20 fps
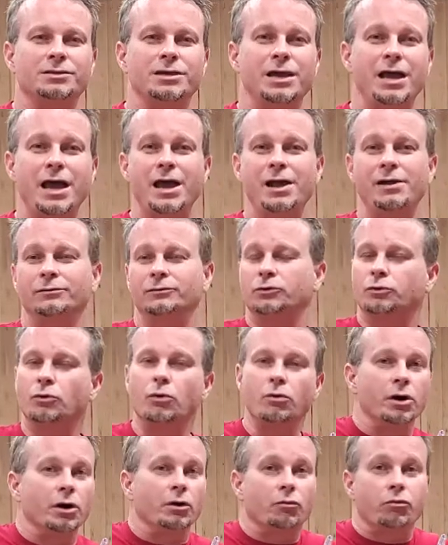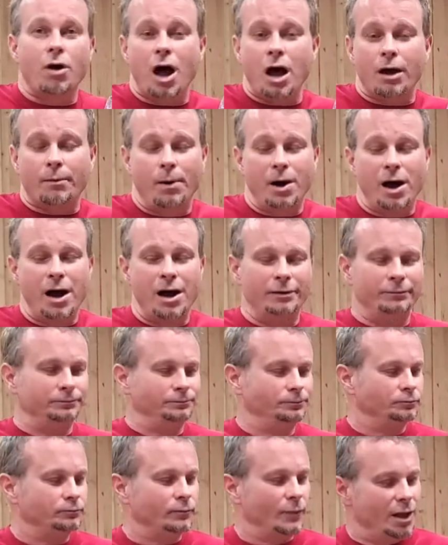day, throw it in a crock
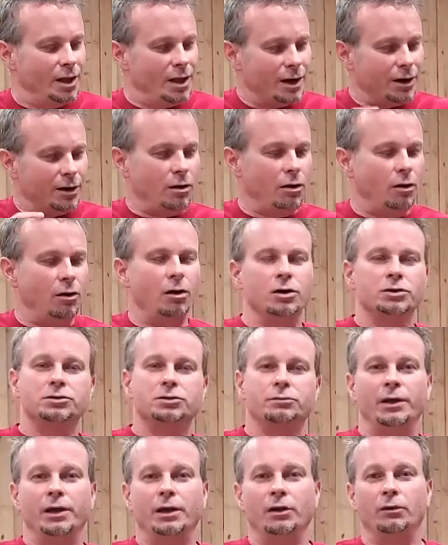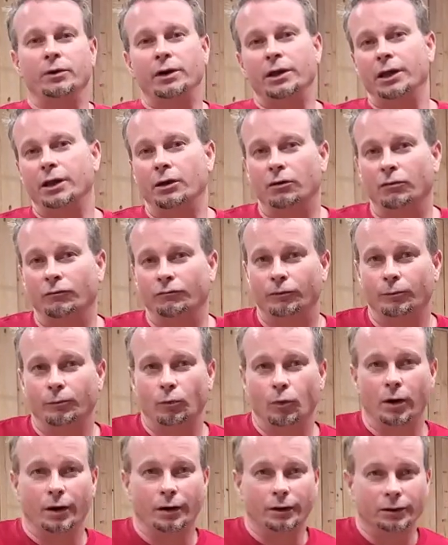pot. You got an awesome meal when you get home from
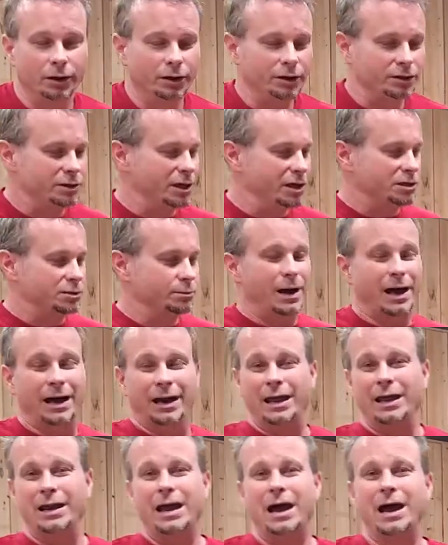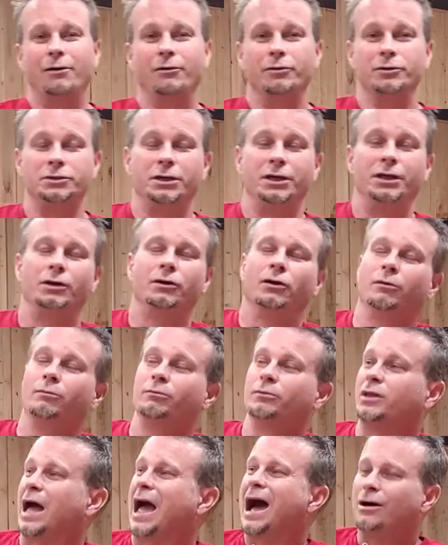work. It only takes about 8 hours. You get
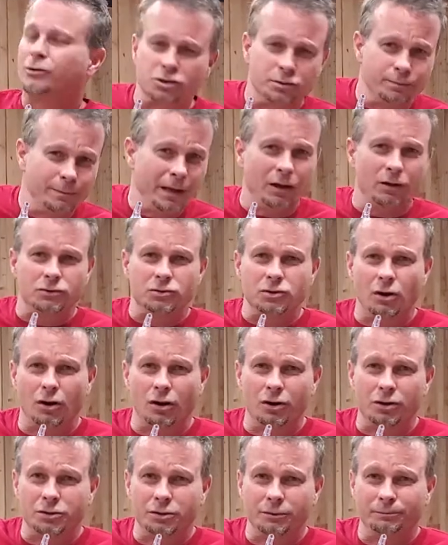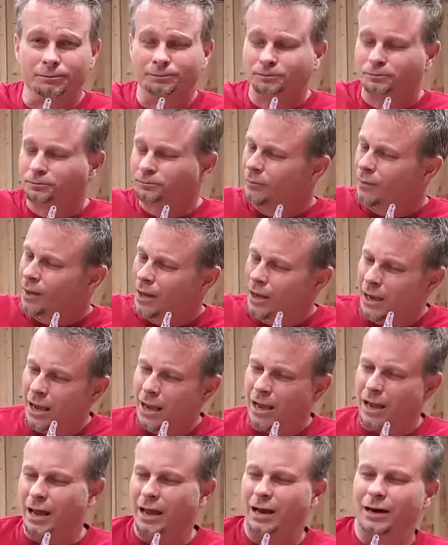home, the house smells awesome.
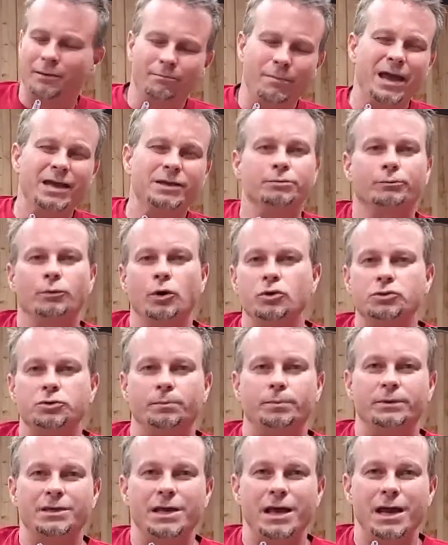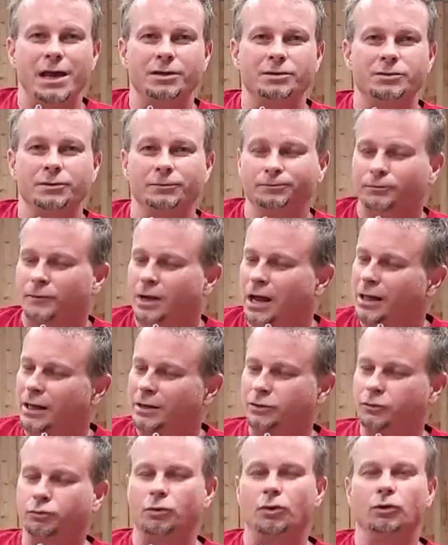And make some roasted potatoes. I
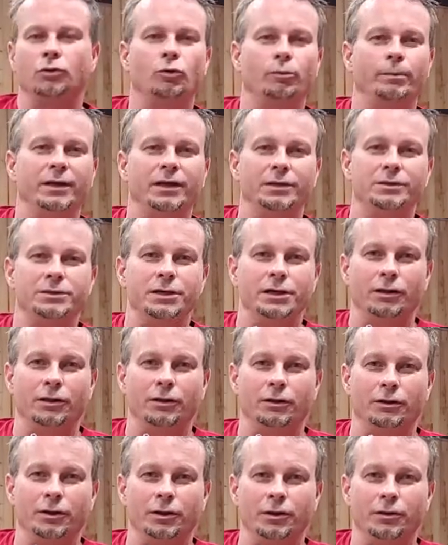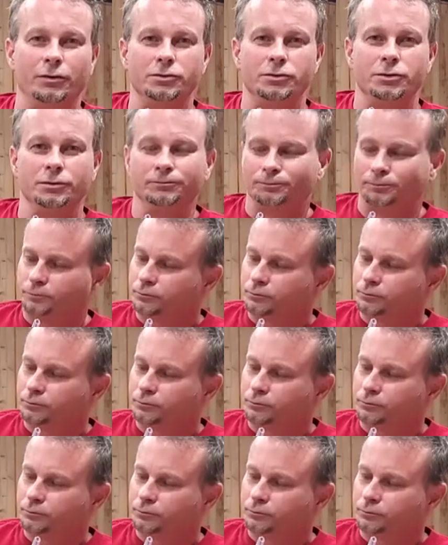like to throw a little bit of dill on those